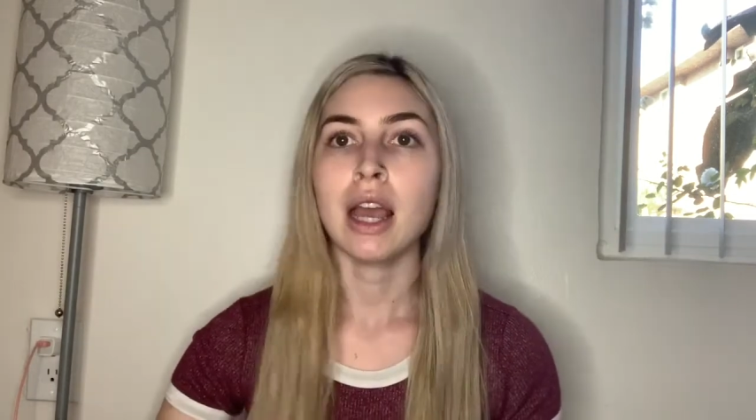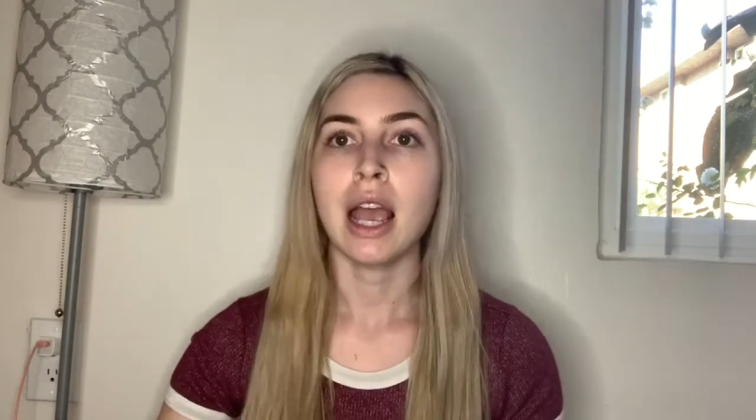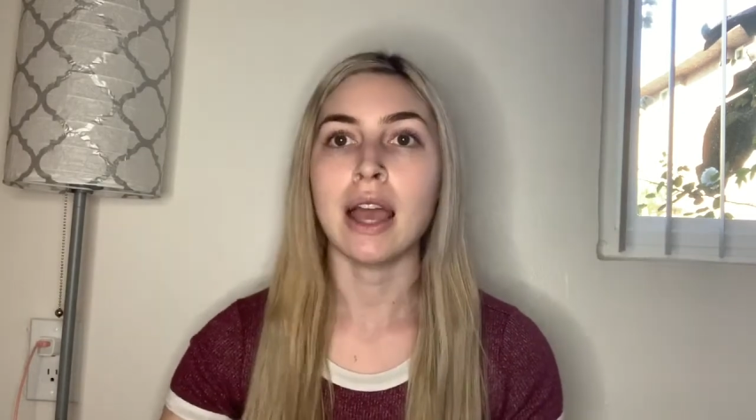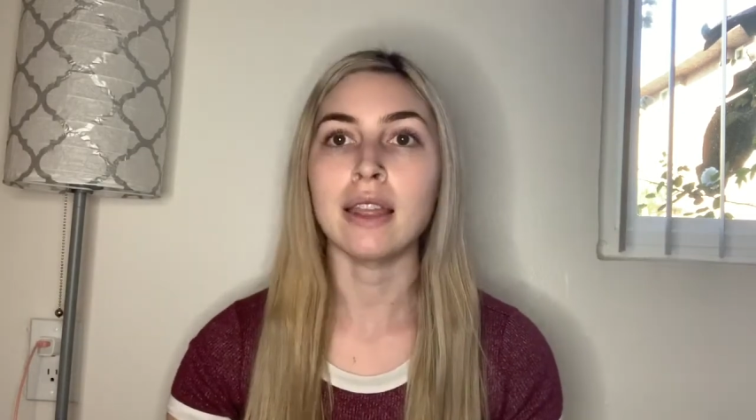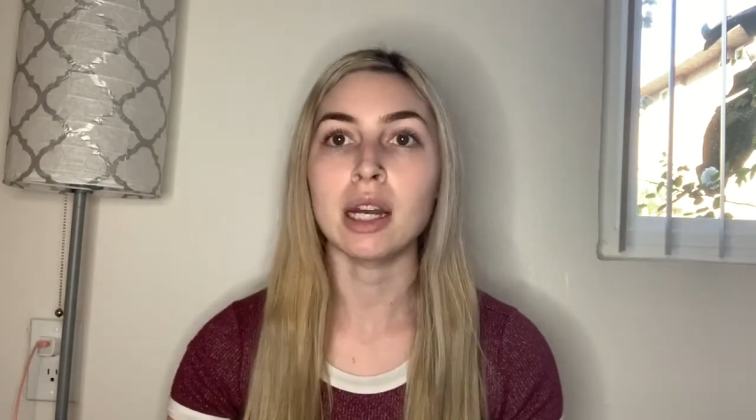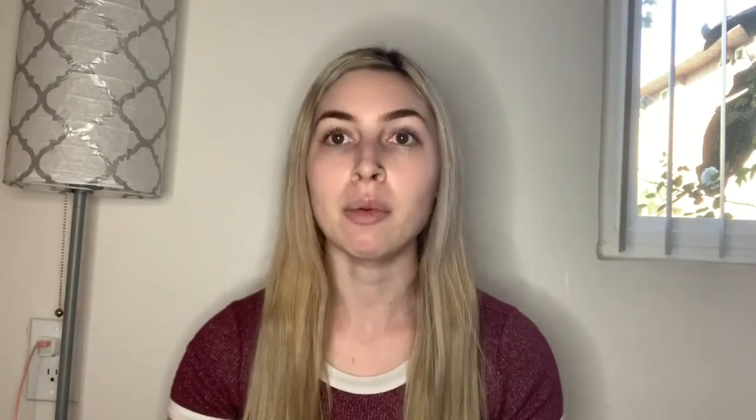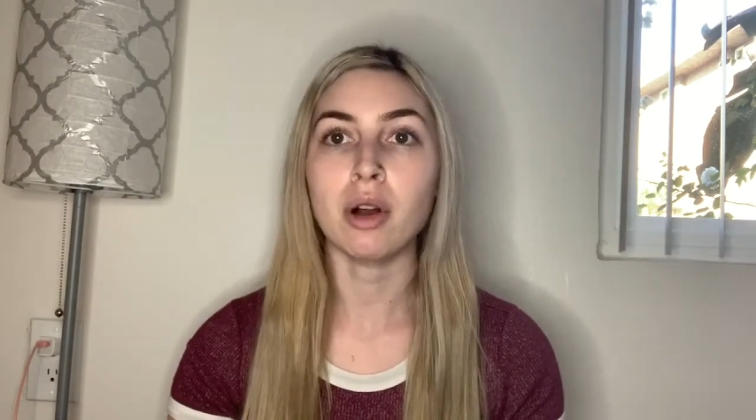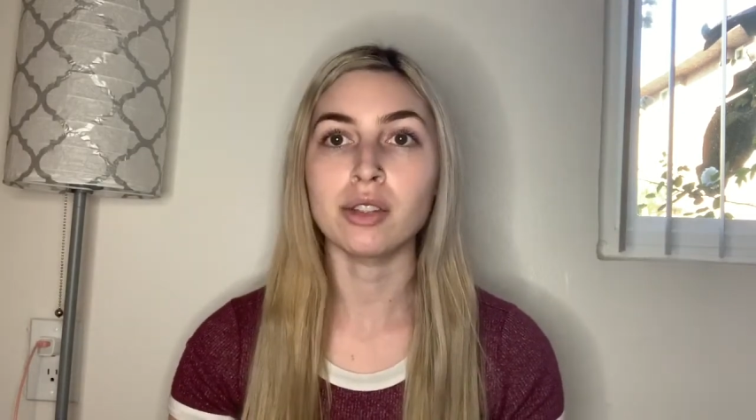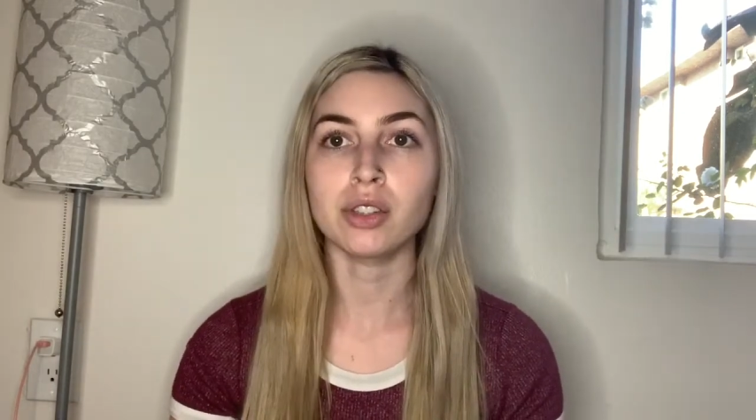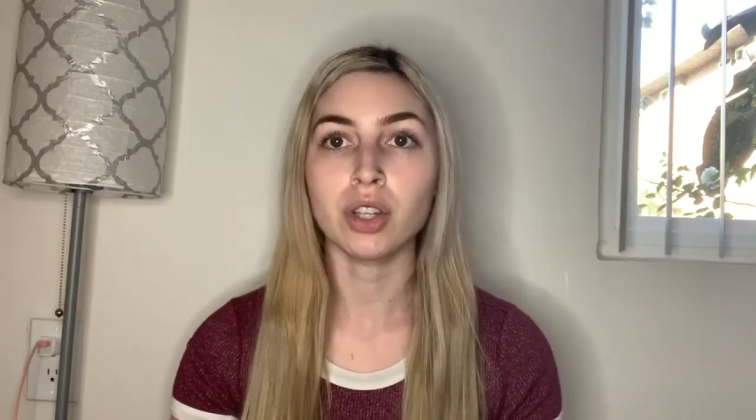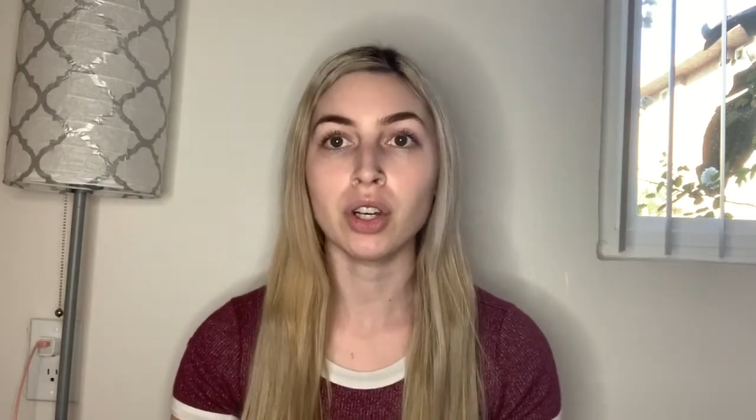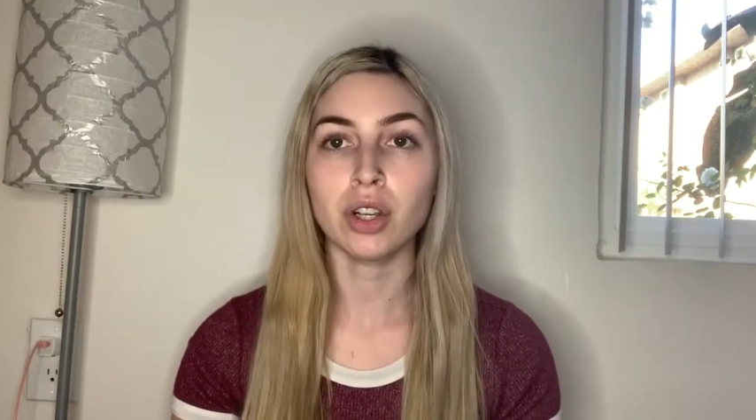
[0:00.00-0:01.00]
And then I'm
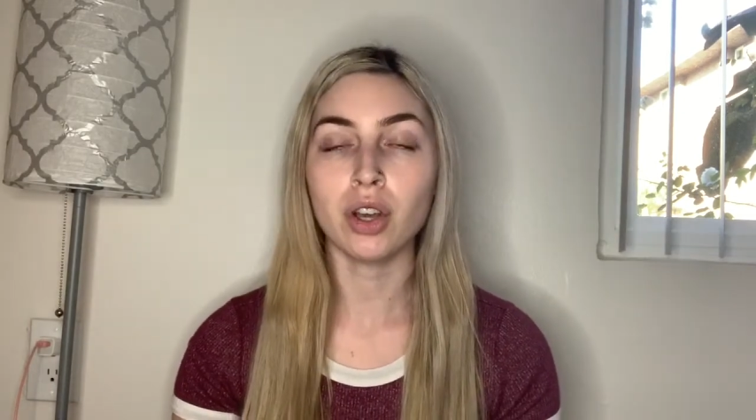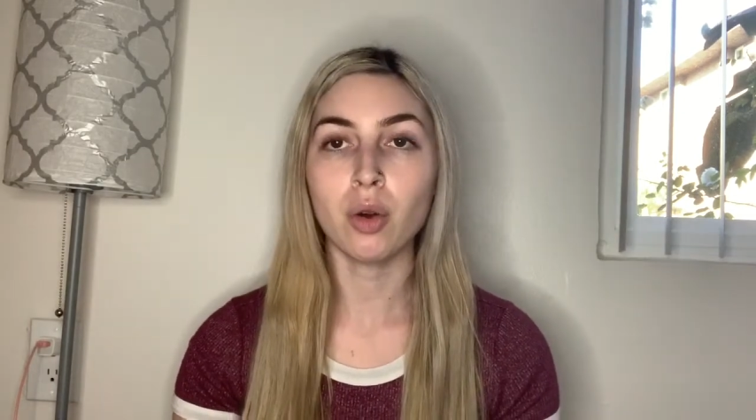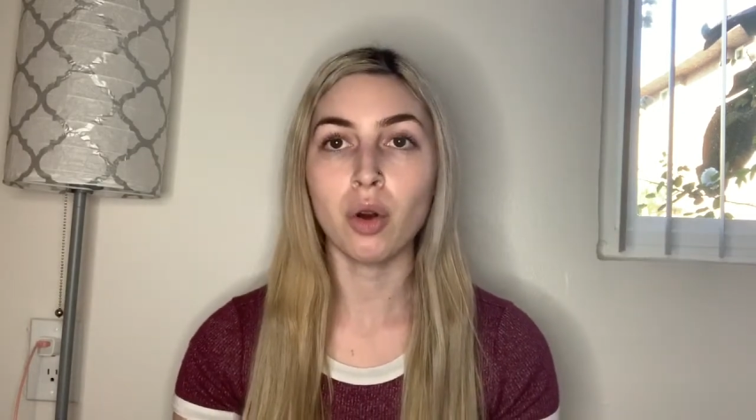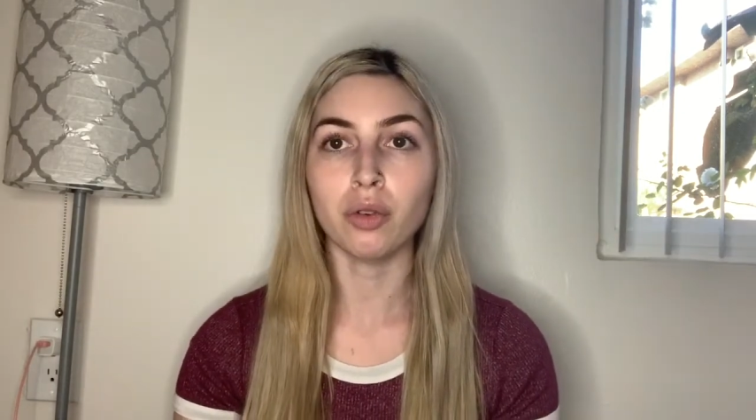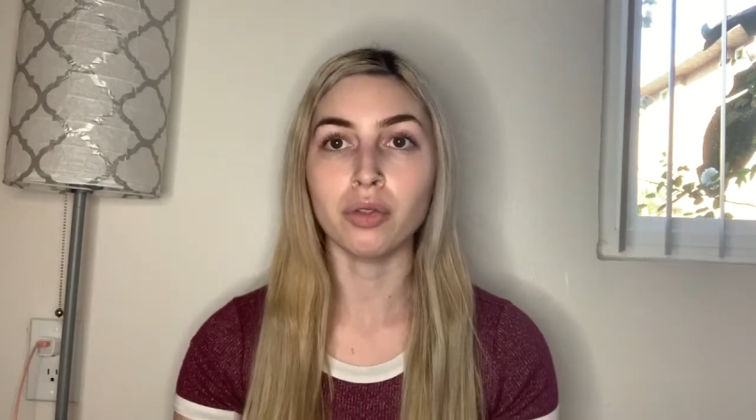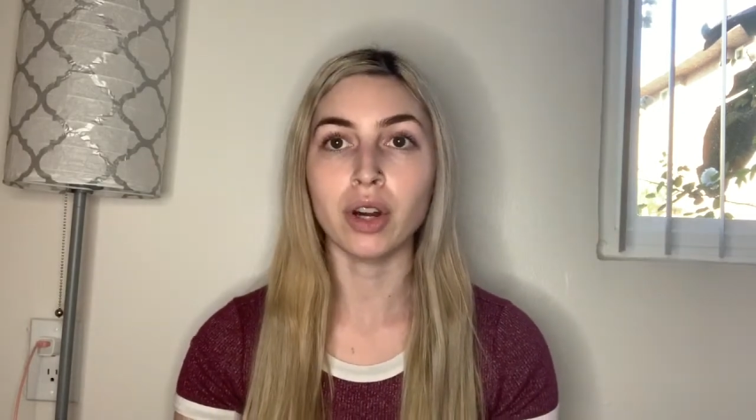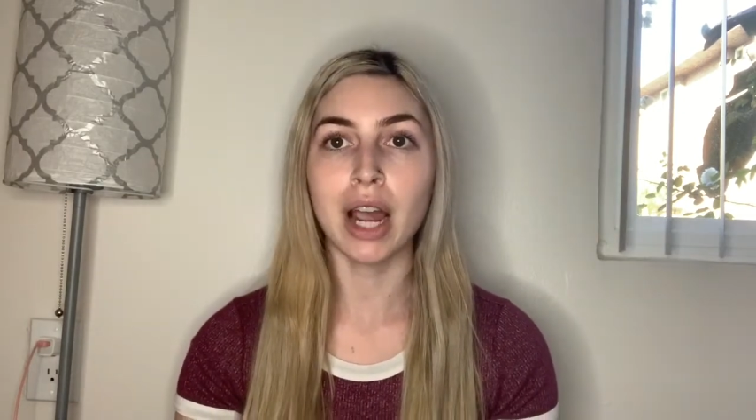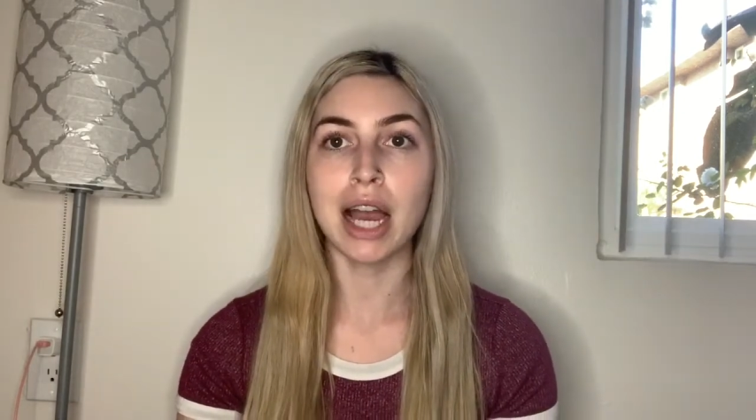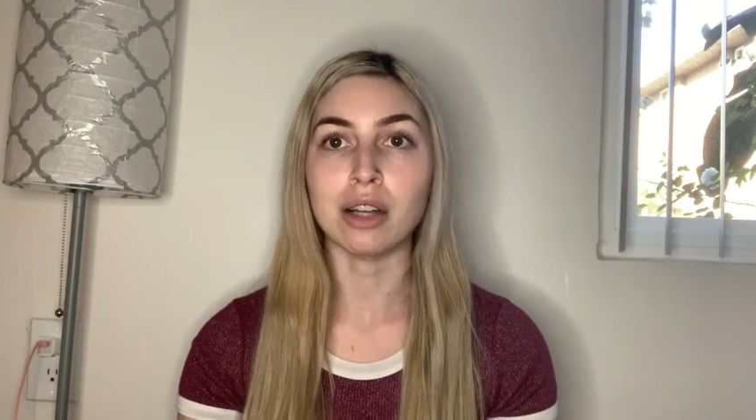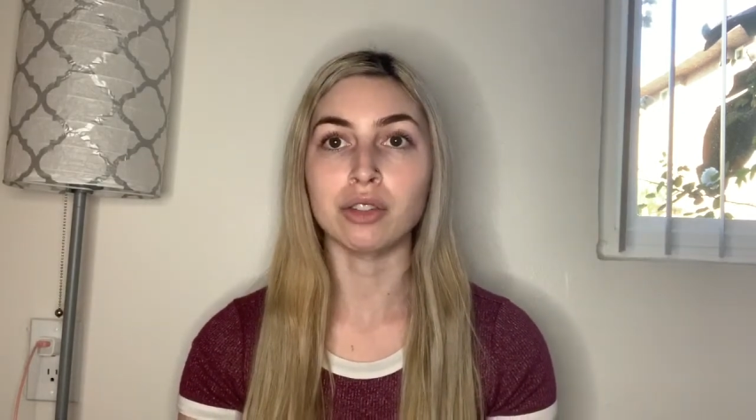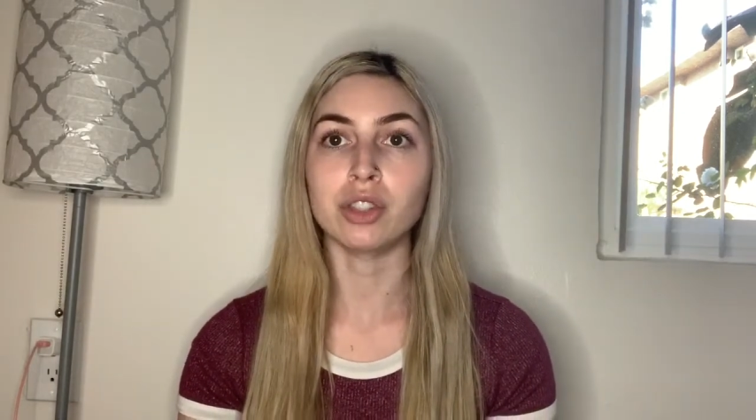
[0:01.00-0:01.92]
also going to go over how to